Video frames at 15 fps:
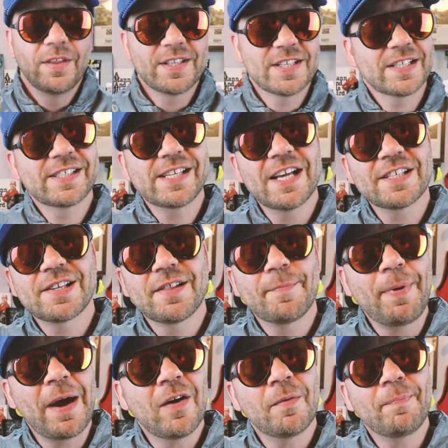The success of
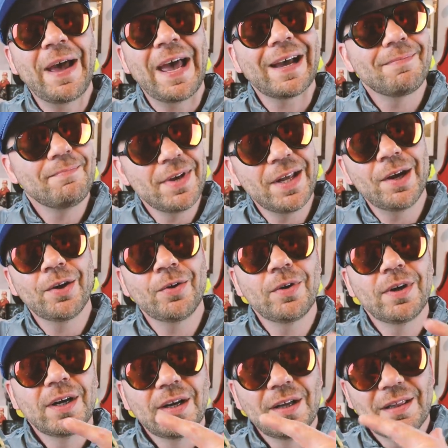the Powerpak
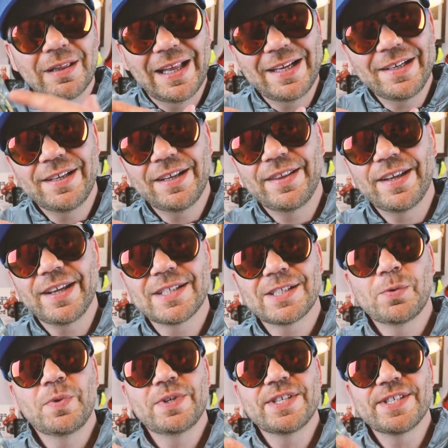Minnow led to
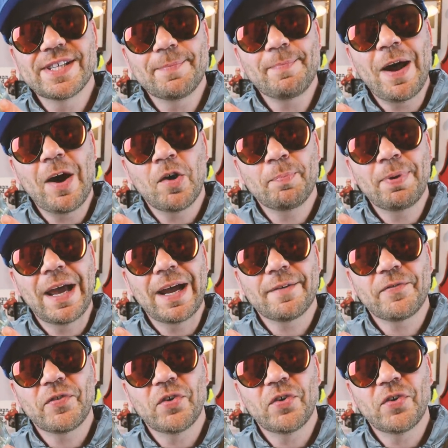this, which is the Powerpak